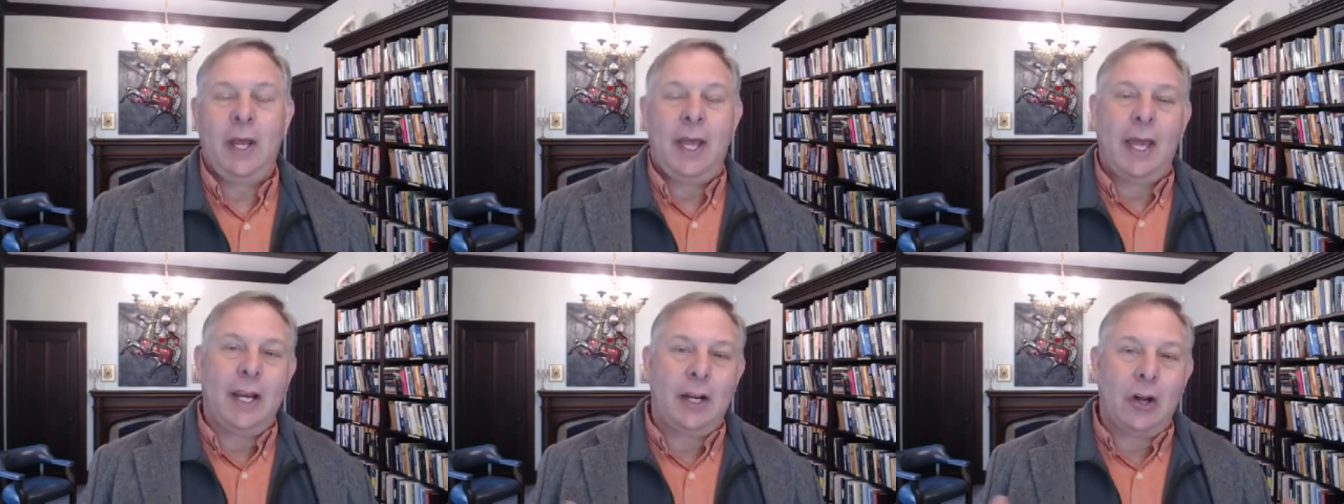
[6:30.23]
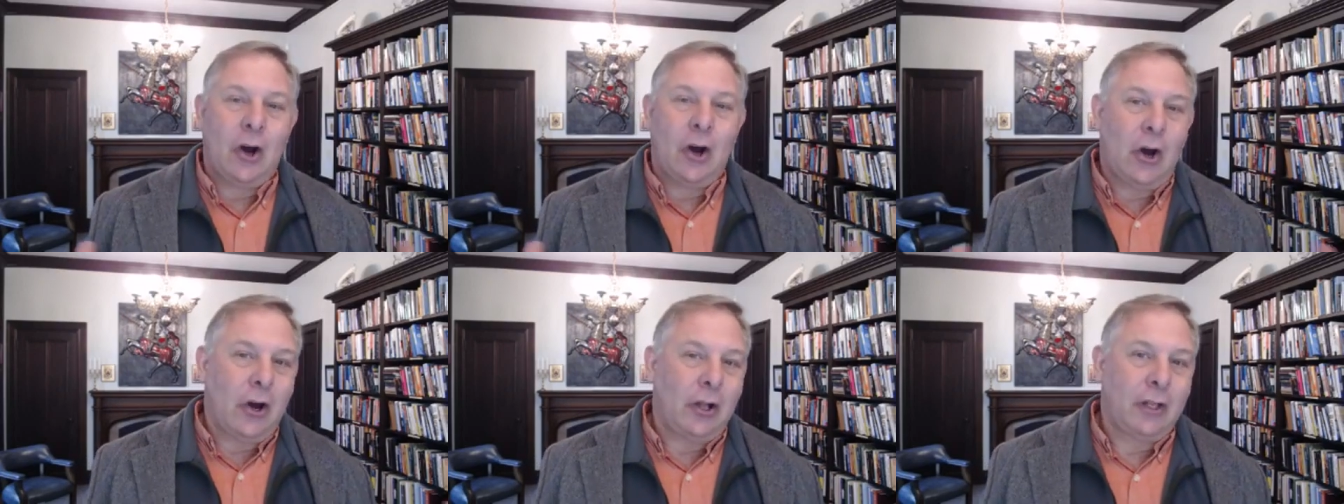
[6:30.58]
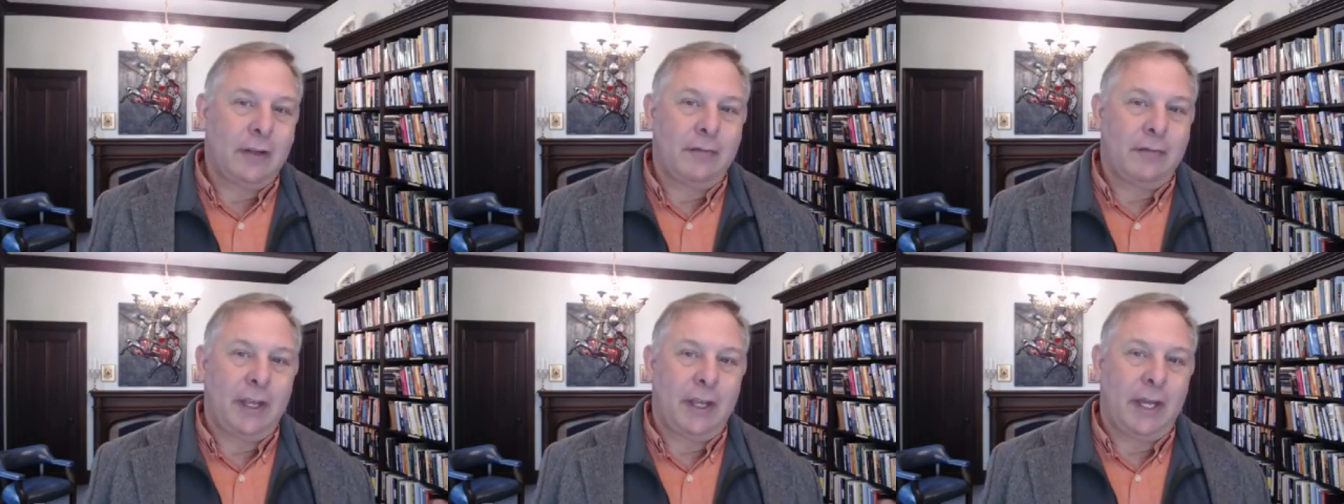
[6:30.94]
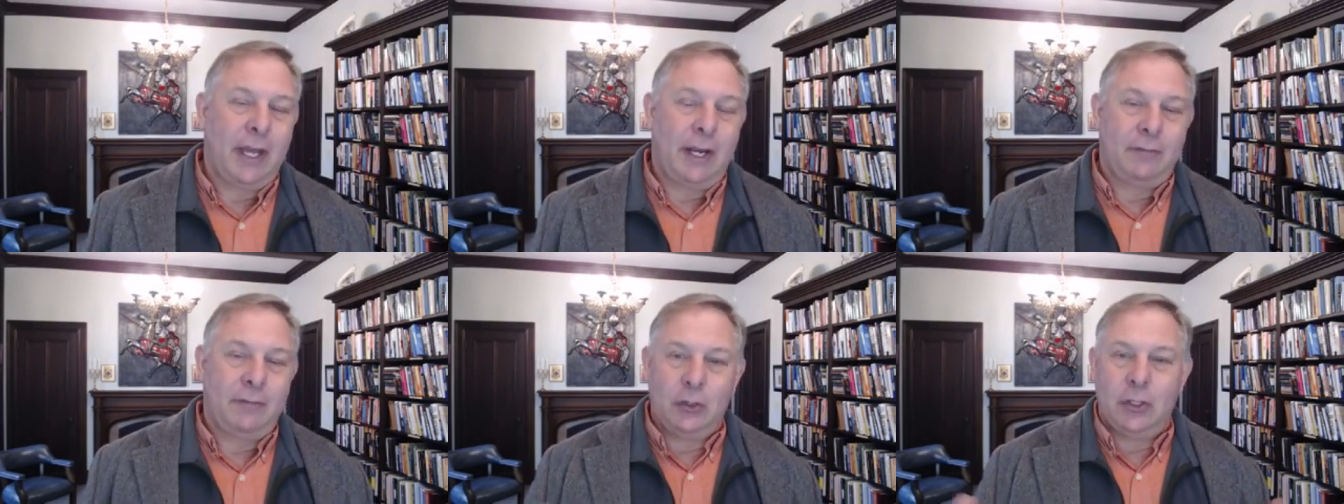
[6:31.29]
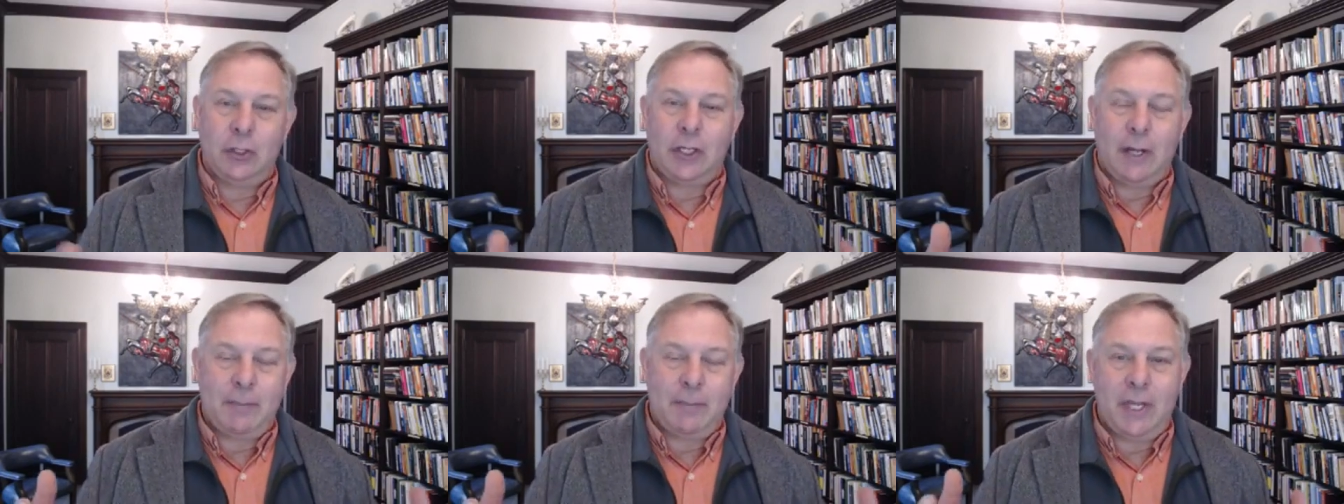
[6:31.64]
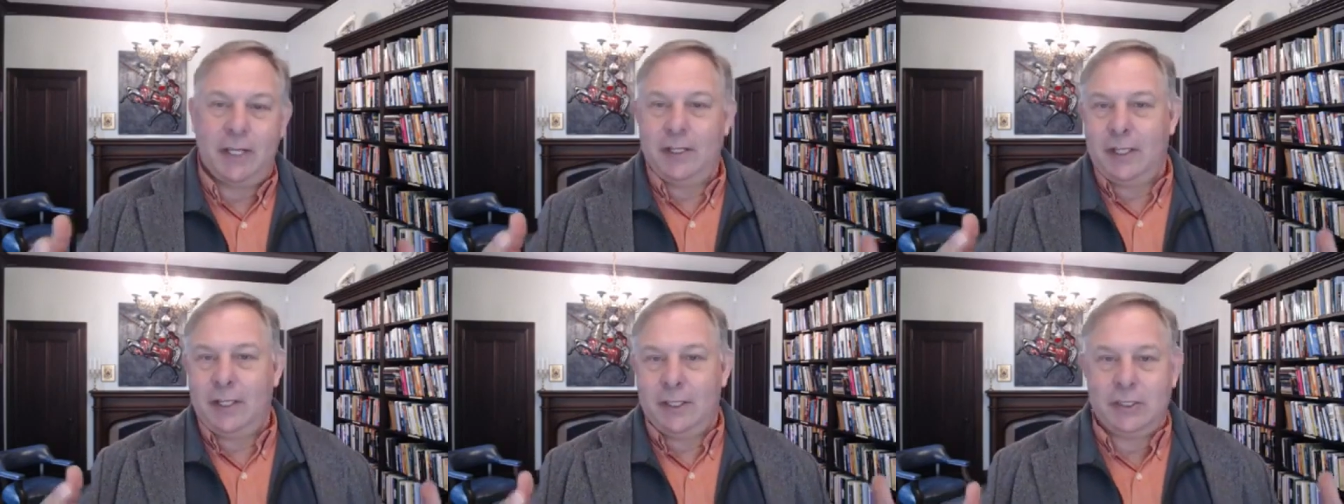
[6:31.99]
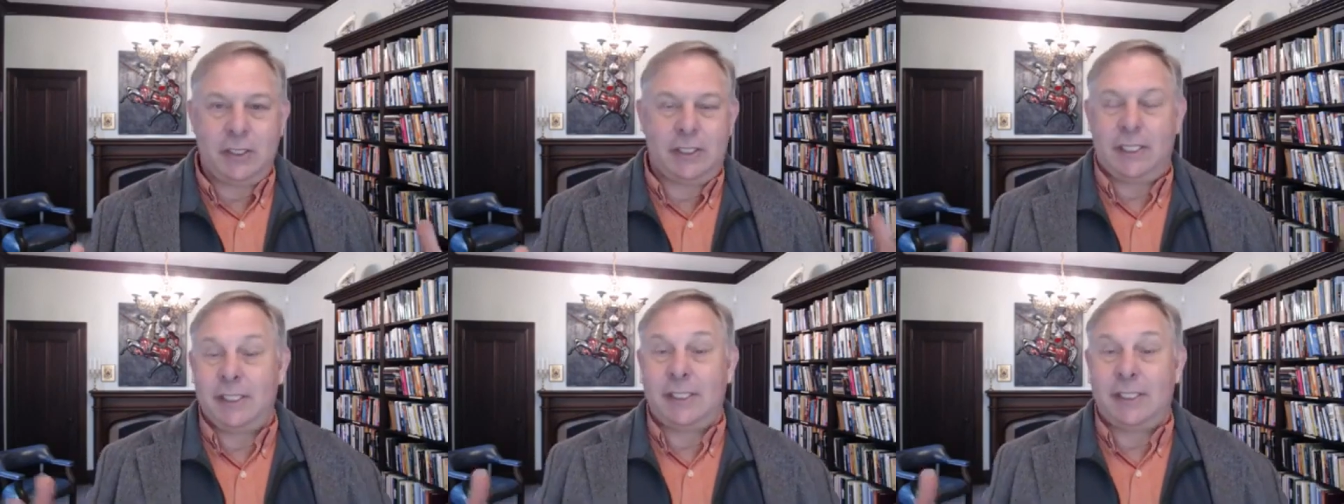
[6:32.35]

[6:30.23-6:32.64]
and in all of and if you look up just